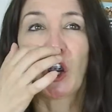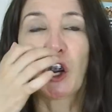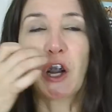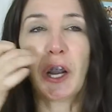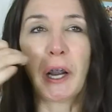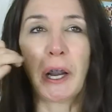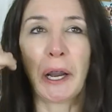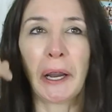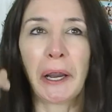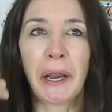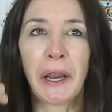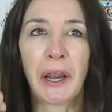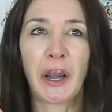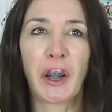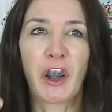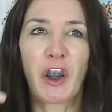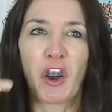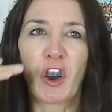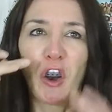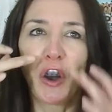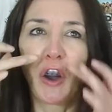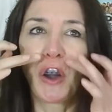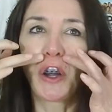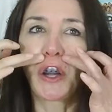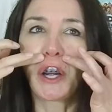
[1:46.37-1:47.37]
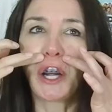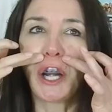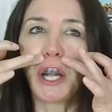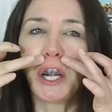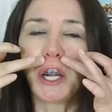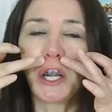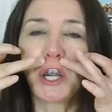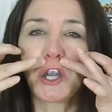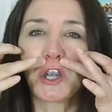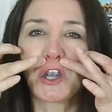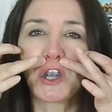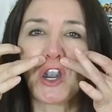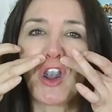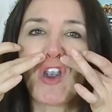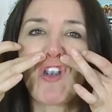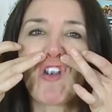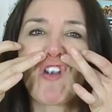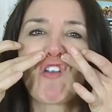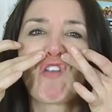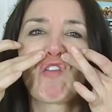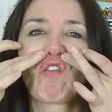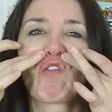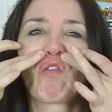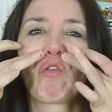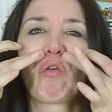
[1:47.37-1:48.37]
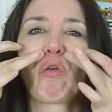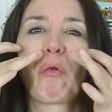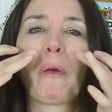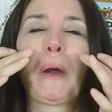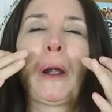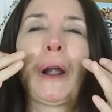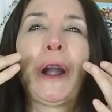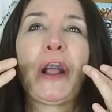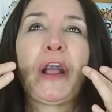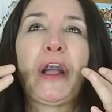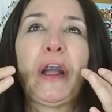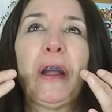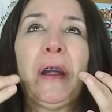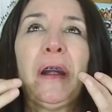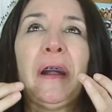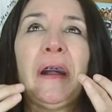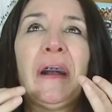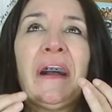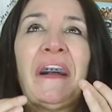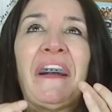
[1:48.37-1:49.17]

I get this lip and I go